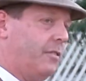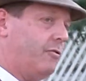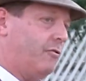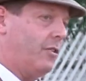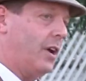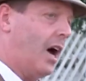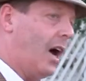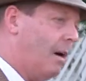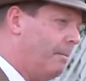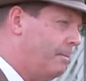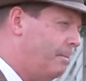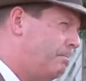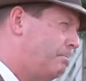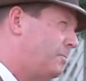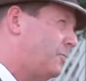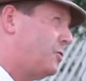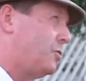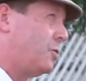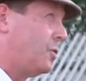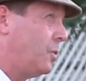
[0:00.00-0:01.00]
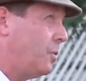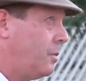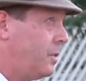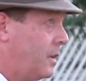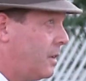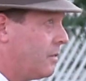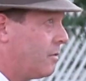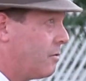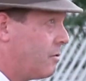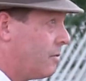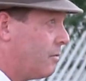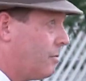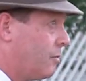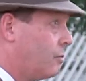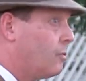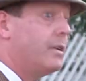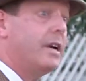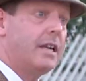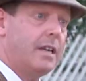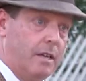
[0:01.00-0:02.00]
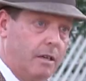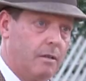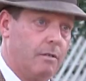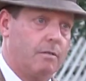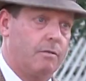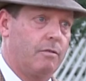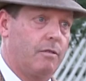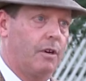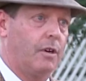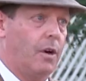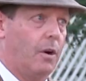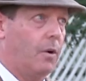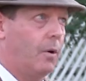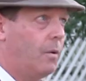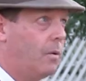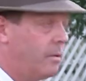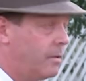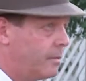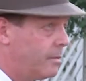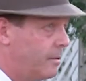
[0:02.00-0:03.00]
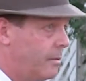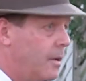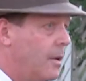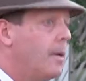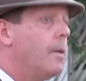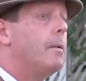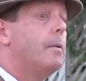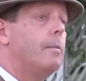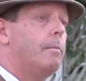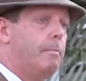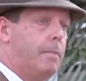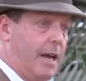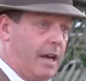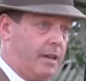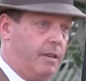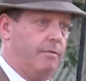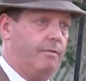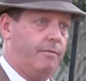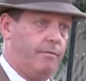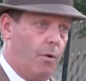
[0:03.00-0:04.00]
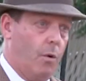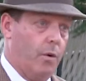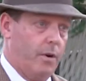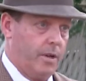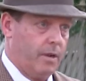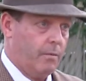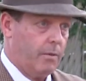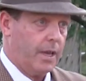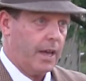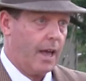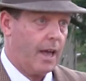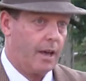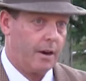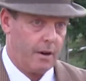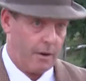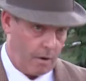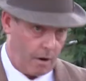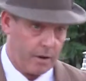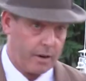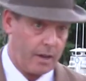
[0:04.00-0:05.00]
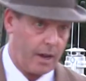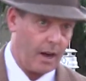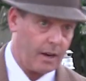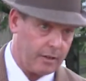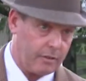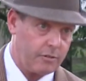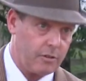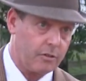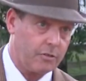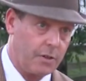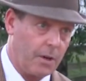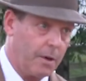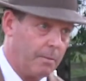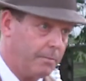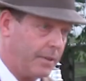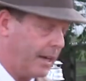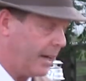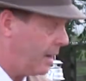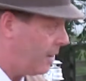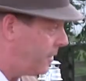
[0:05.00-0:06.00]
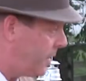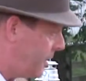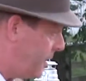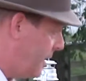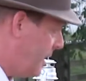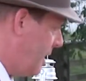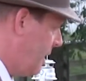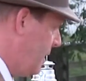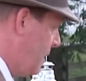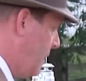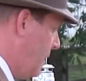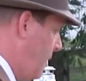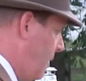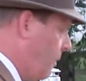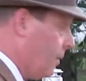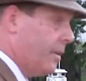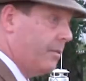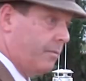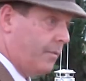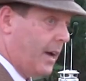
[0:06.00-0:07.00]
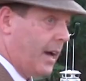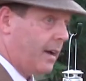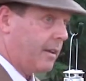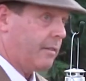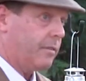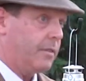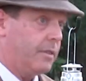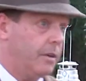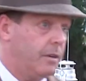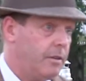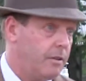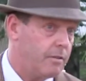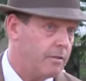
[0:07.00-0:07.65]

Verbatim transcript: this job two years, three years ago, back in 40. We had an archaeologist come down, and in fact, the